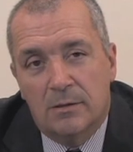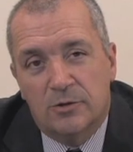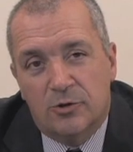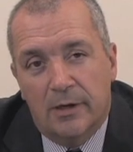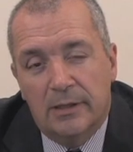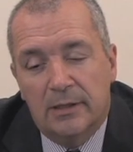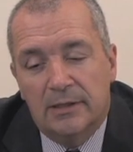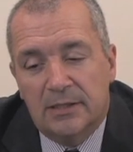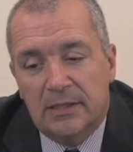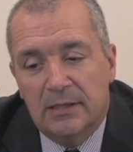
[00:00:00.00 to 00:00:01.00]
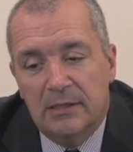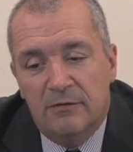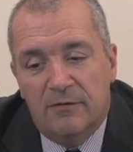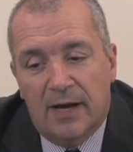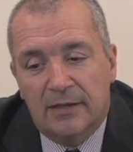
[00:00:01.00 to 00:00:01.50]
Training is a key
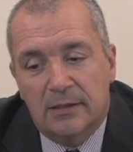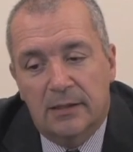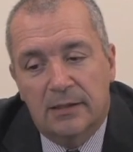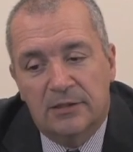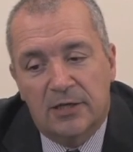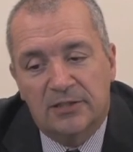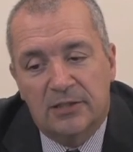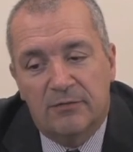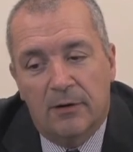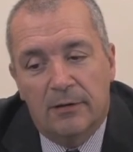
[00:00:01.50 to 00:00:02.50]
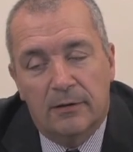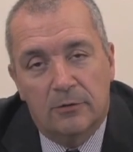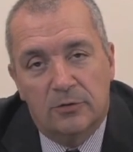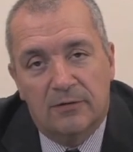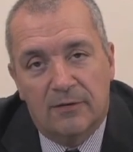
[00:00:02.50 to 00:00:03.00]
factor in justifying the
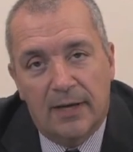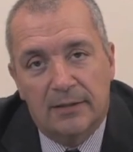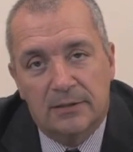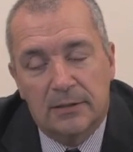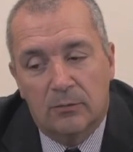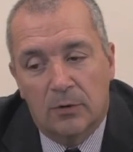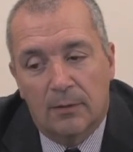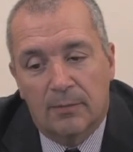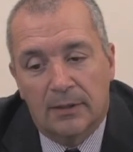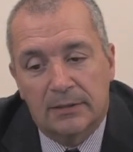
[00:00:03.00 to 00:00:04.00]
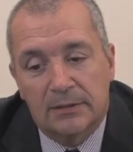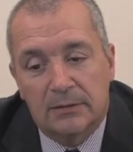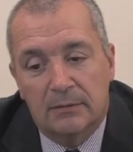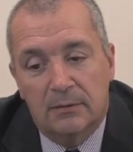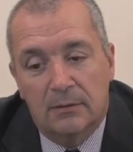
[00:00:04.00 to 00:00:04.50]
use of ladders in the workplace.
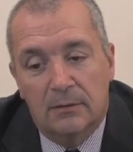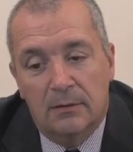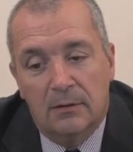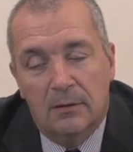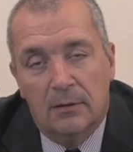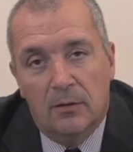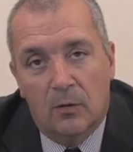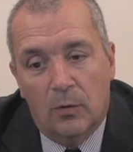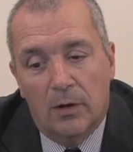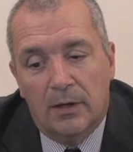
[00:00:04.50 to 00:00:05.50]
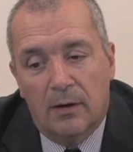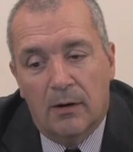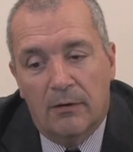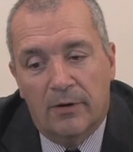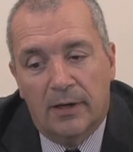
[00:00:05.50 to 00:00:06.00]
The work at
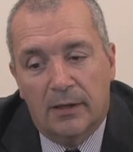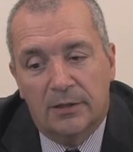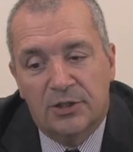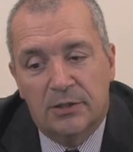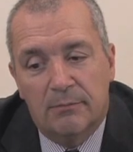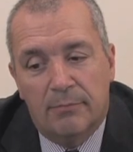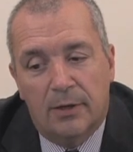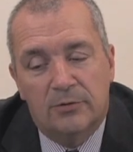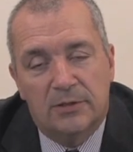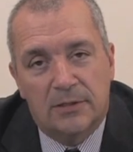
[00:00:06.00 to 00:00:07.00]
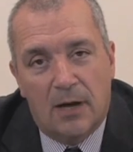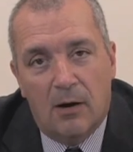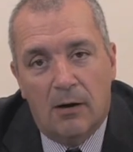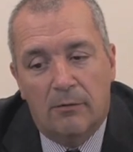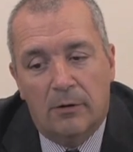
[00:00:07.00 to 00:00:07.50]
height regulation imposes a
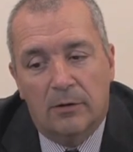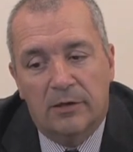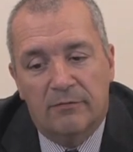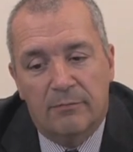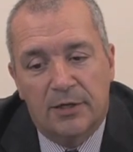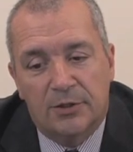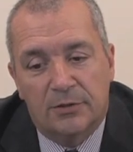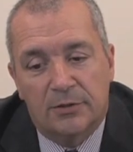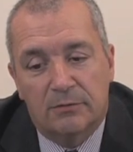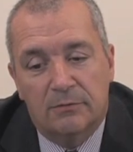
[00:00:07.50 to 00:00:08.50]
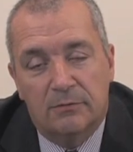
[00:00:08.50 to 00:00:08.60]
hierarchy of measures.